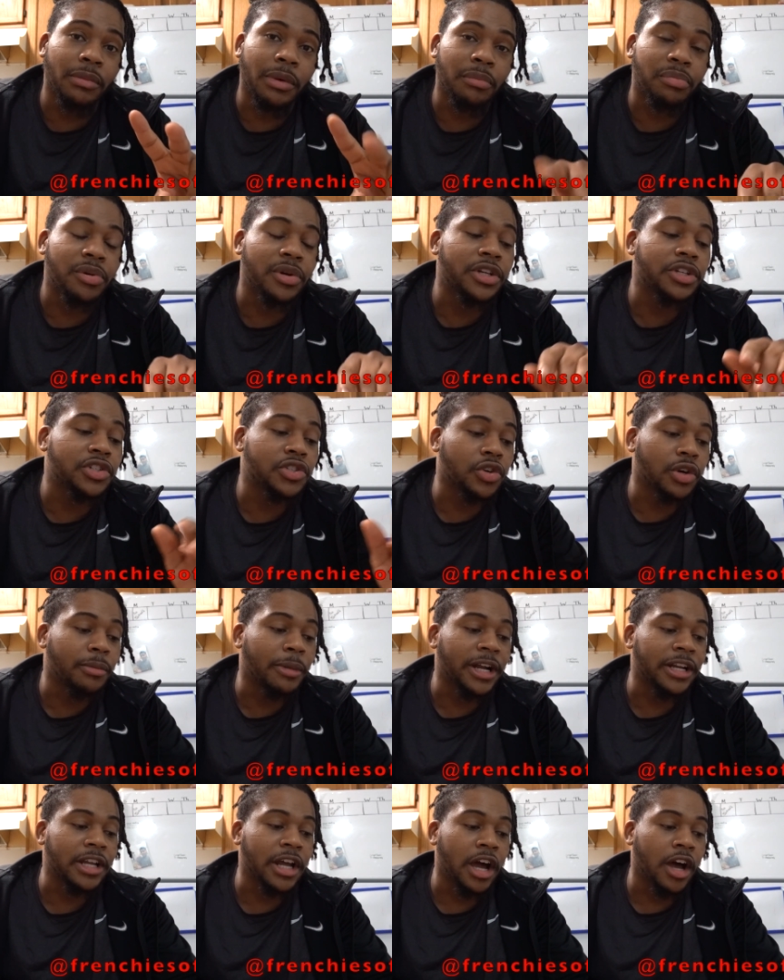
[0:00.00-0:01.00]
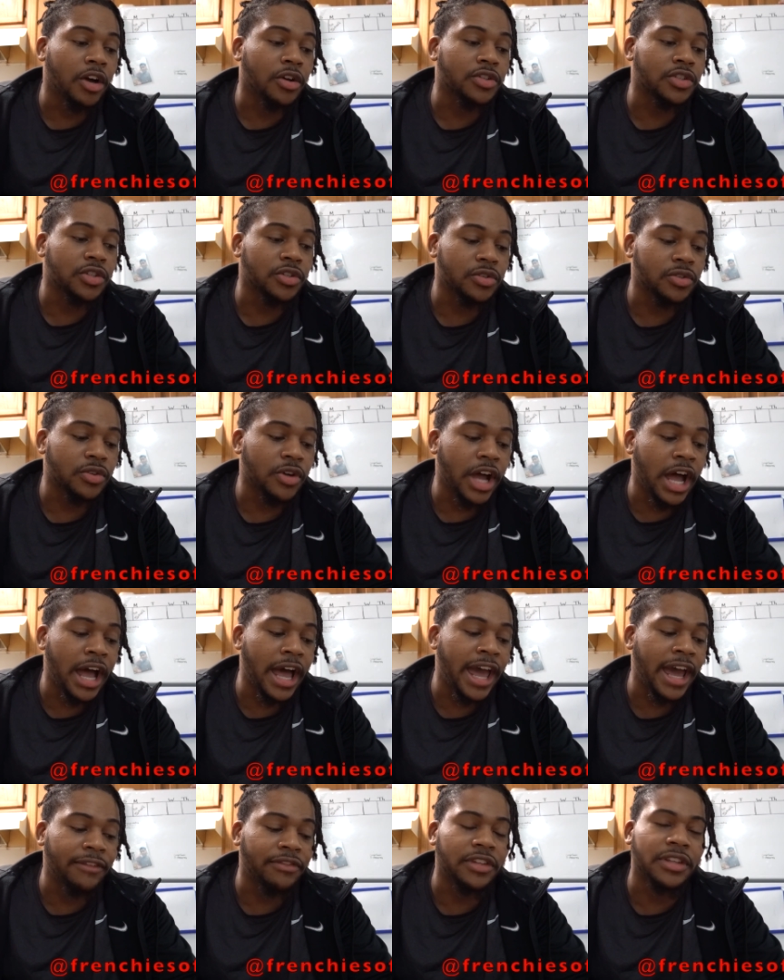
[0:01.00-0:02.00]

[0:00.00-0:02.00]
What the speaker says: I'm pretty sure my dogs I have